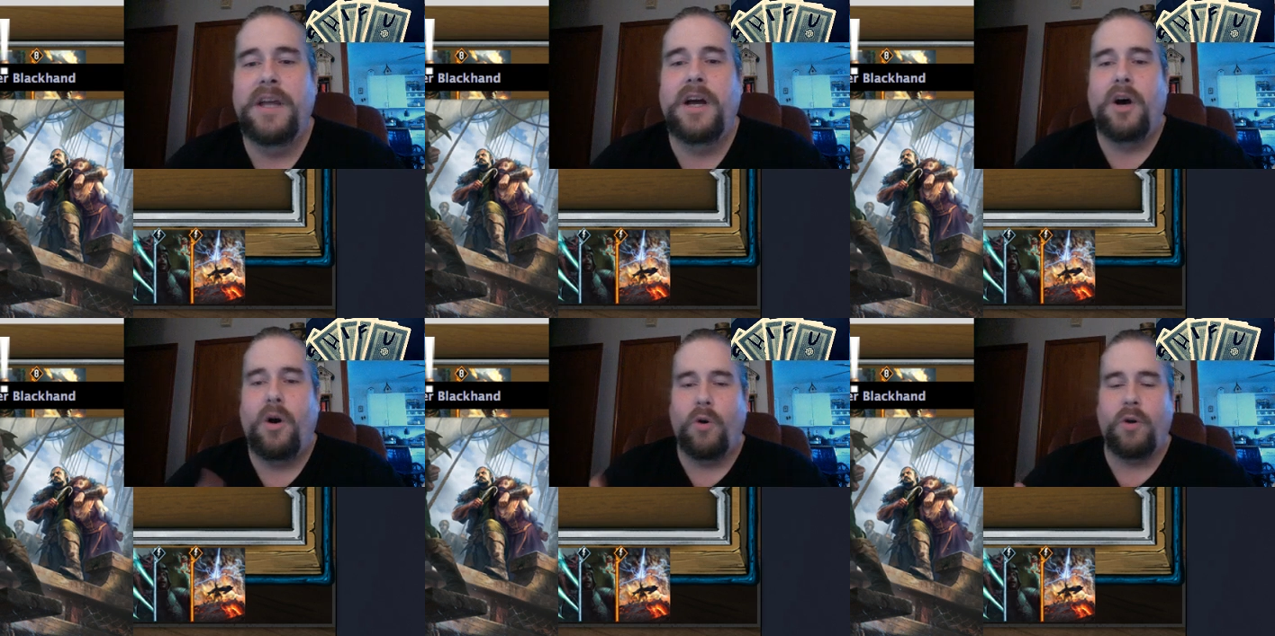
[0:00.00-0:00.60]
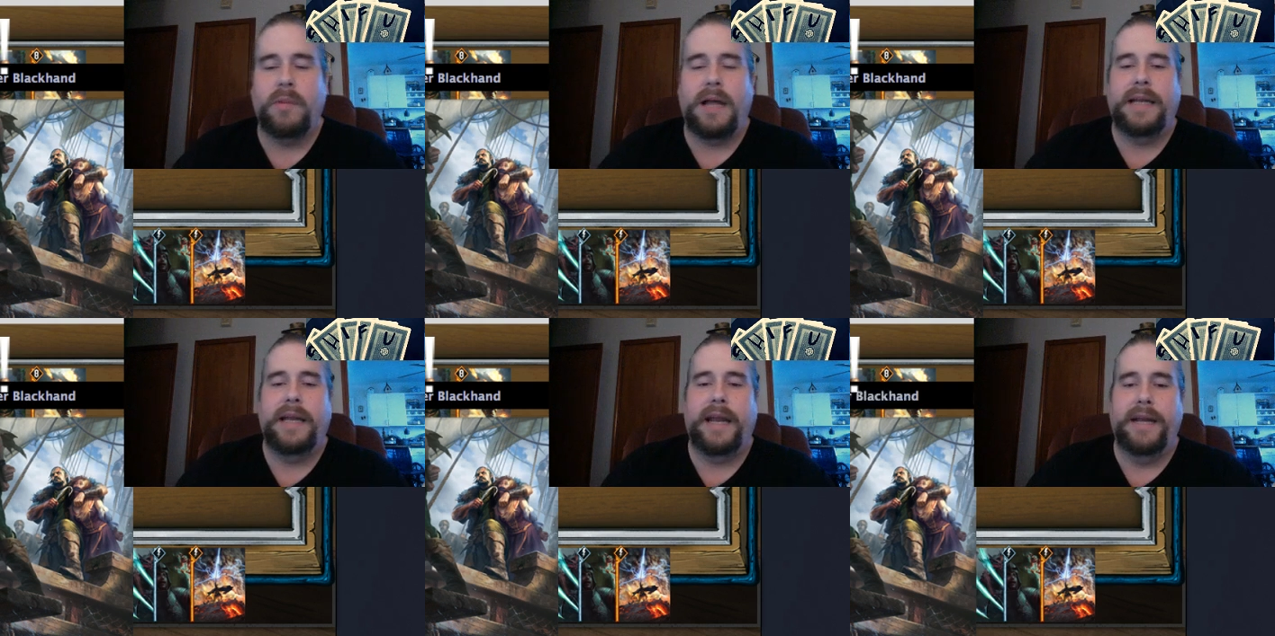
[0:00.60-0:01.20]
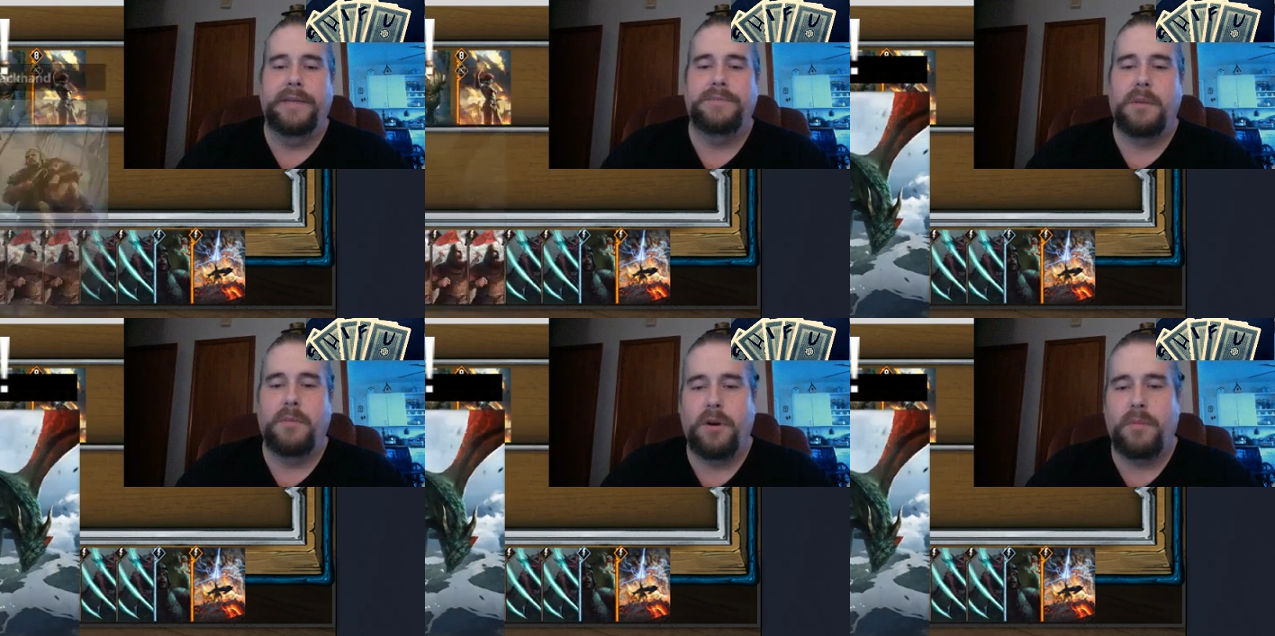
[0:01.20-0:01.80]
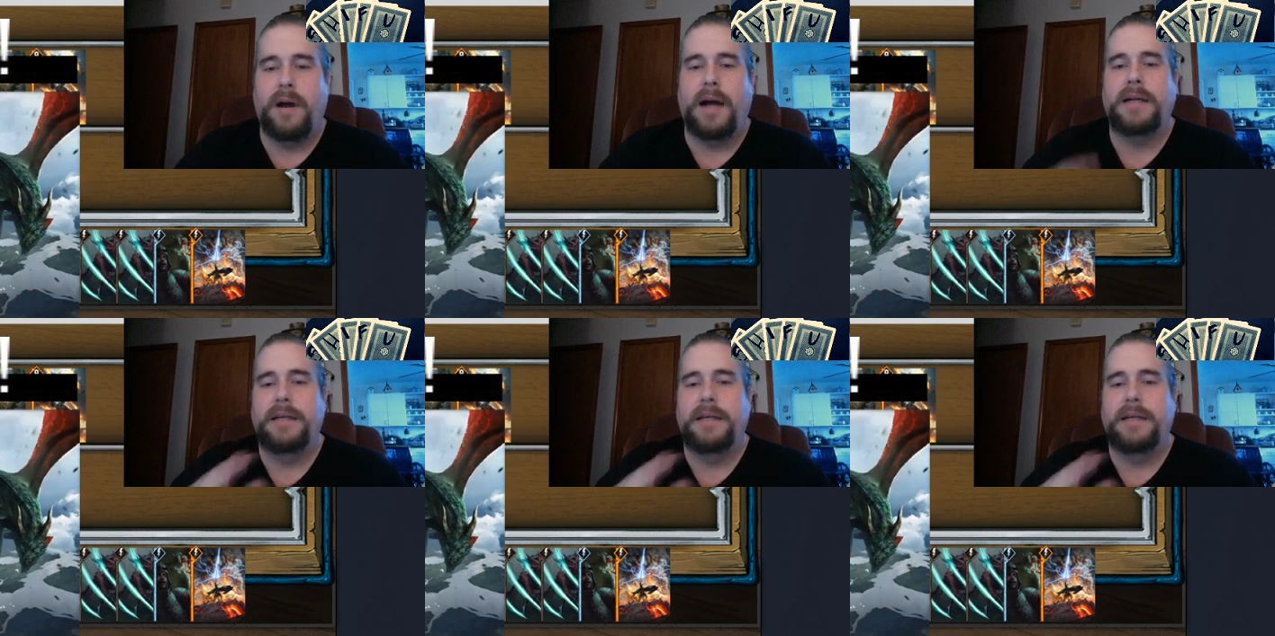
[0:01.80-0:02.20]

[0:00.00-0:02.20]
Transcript: Holger Blackhand. Murder Brock.